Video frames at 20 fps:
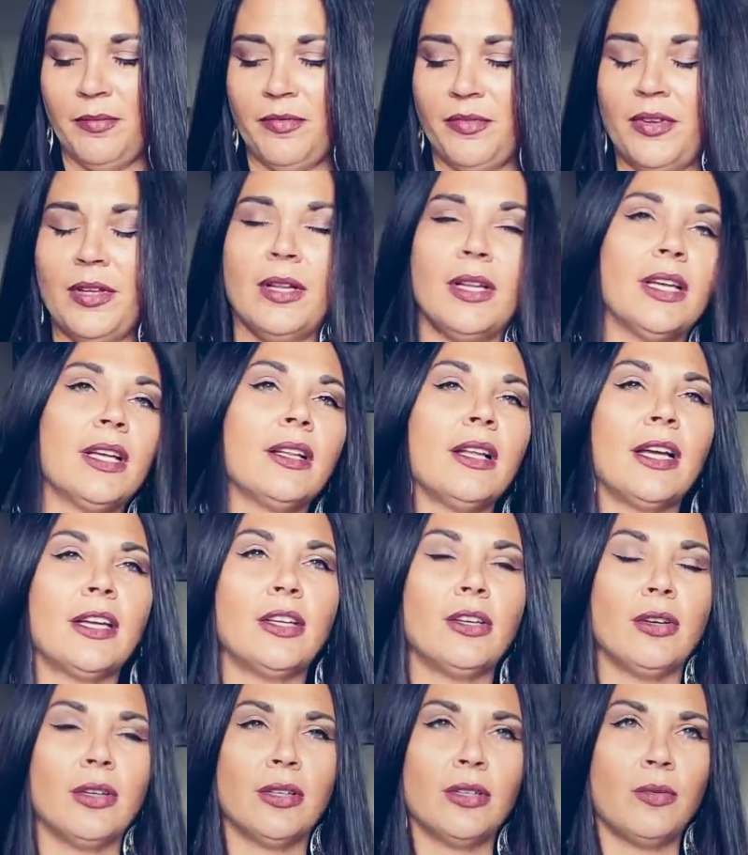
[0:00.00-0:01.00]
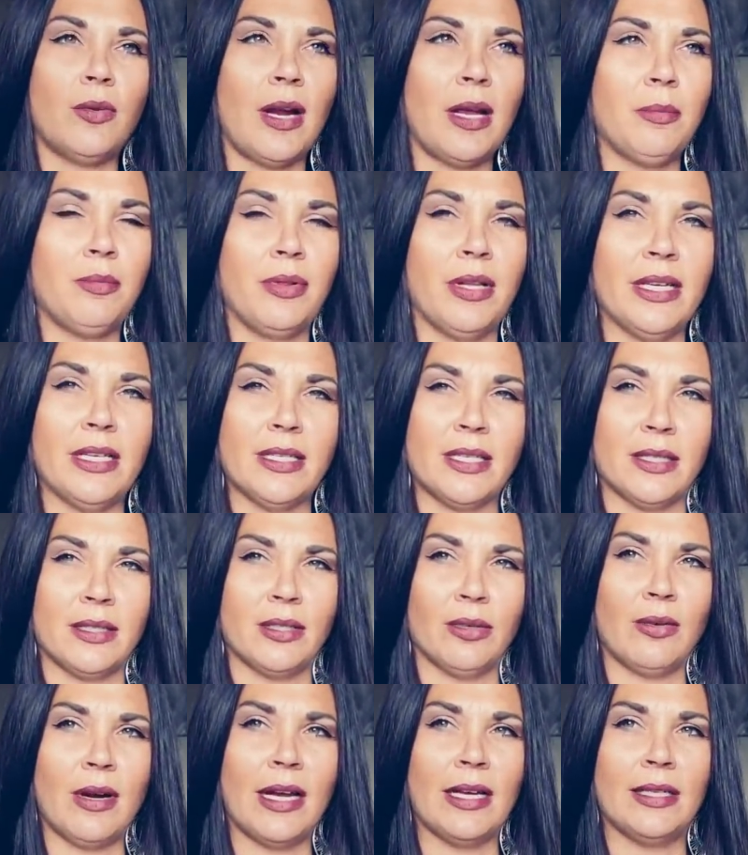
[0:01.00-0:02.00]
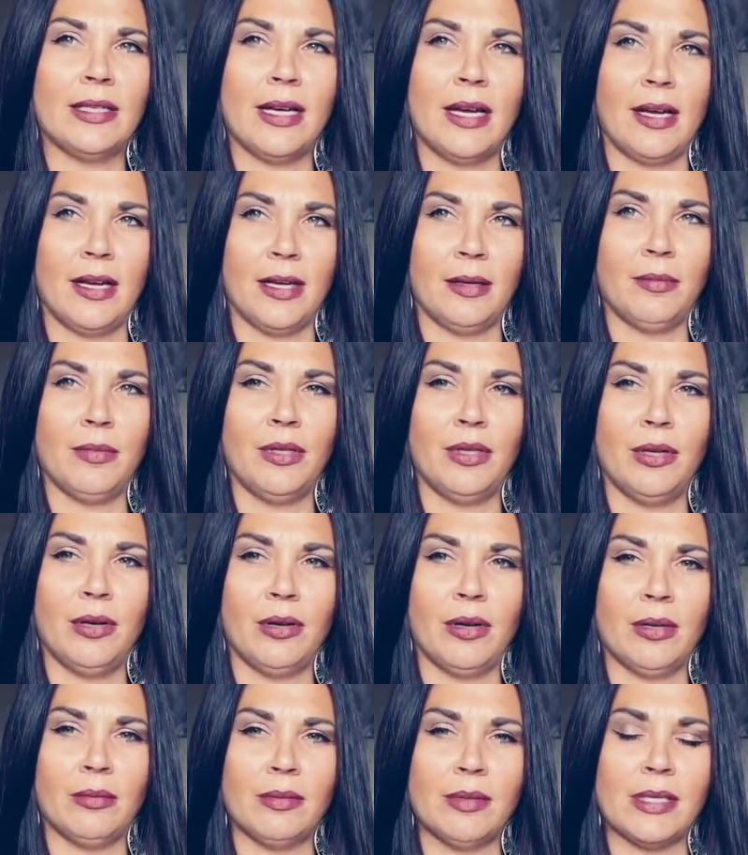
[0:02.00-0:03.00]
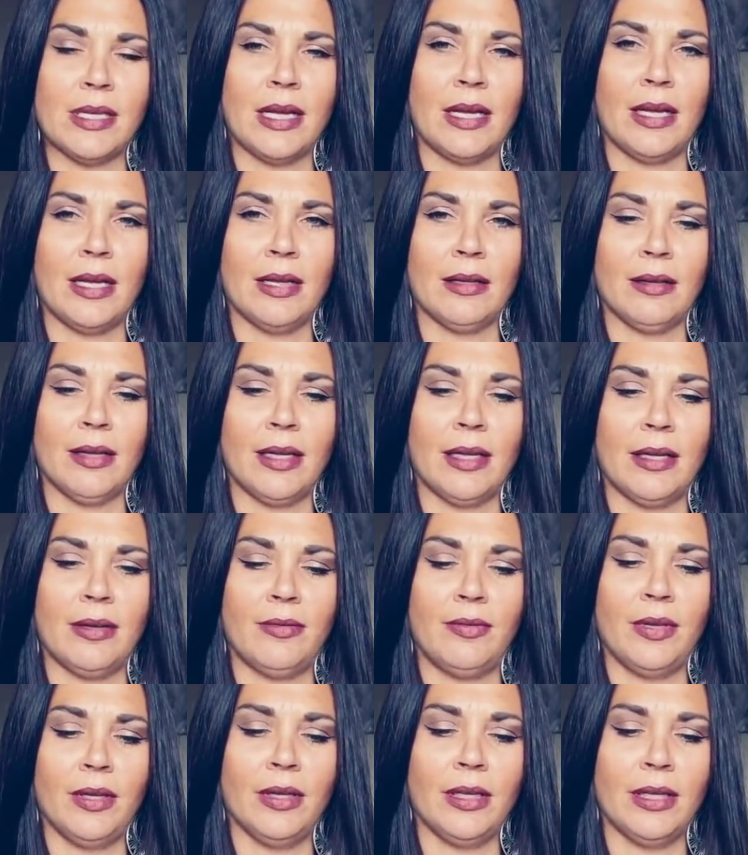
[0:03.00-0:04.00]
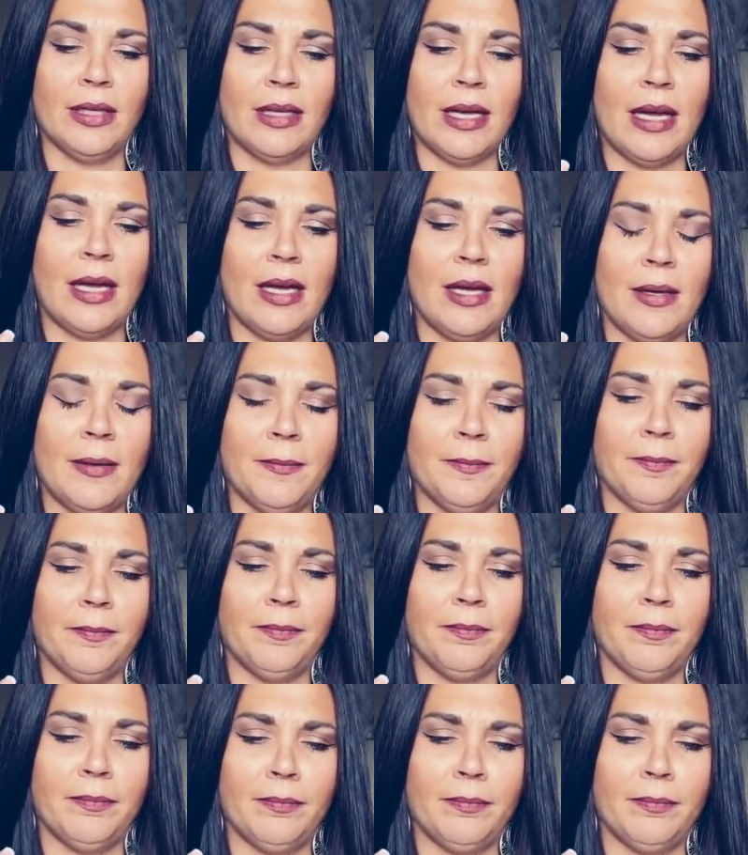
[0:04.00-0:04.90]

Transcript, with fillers: feeling like you're in the right place at the right time. You know what I'm saying? Like feeling that